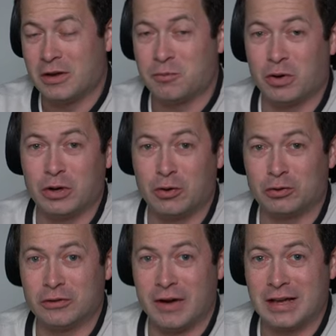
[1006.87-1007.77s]
pretty cool
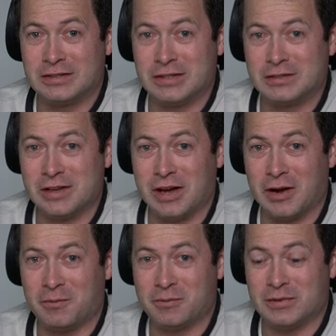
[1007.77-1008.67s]
devices,
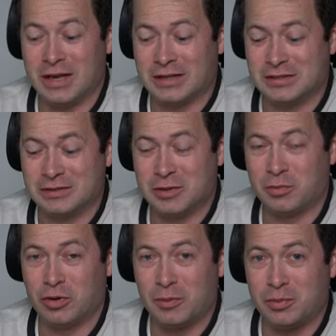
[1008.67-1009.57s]
um, nice and
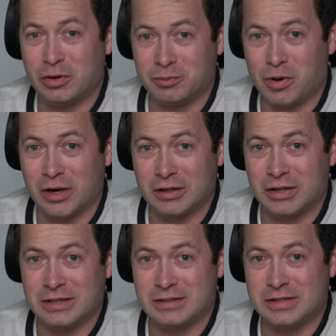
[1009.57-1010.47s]
simple. I'll put product
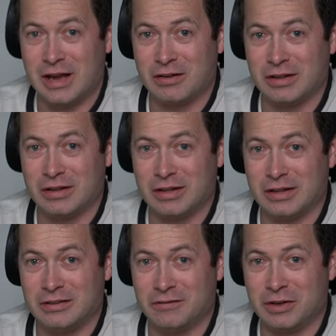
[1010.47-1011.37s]
links down in
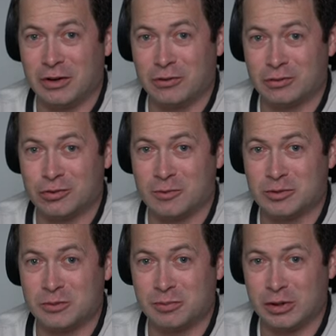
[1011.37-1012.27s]
the video
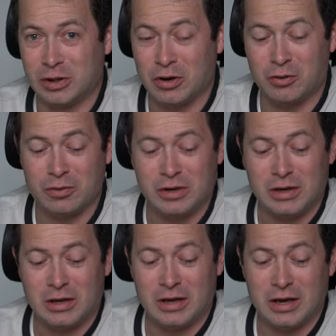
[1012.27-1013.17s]
description below.
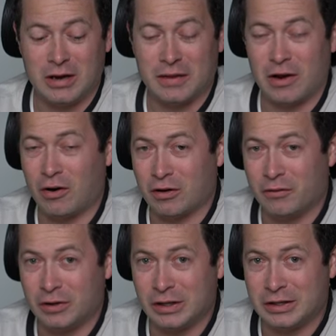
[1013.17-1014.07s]
Uh, they are
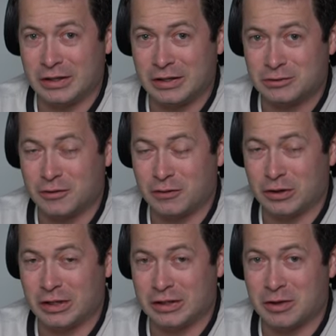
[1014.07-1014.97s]
affiliate links, so if you
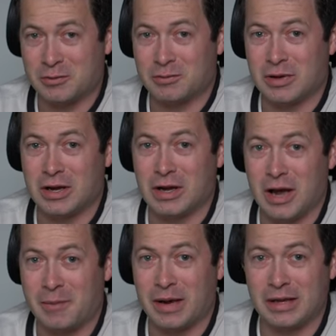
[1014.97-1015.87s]
click them, uh,
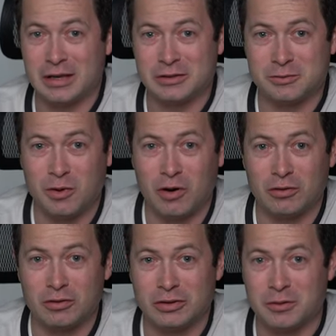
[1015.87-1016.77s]
I might get a
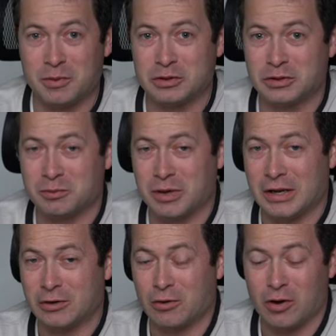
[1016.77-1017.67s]
small commission, but
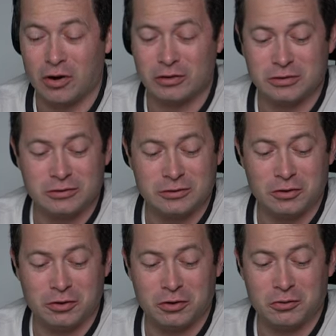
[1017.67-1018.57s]
at no cost
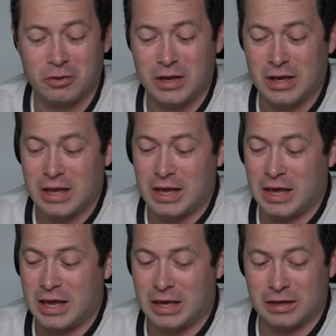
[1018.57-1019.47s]
to you.
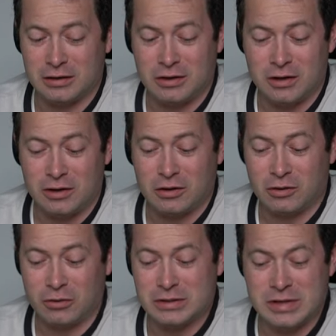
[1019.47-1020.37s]
And
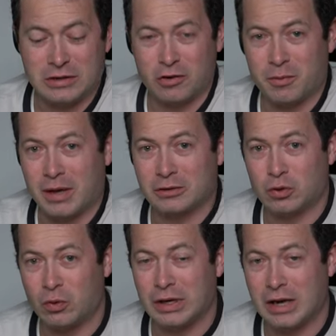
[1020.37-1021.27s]
you know these guys are about
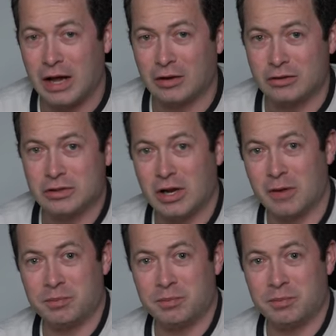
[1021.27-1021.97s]
$20 a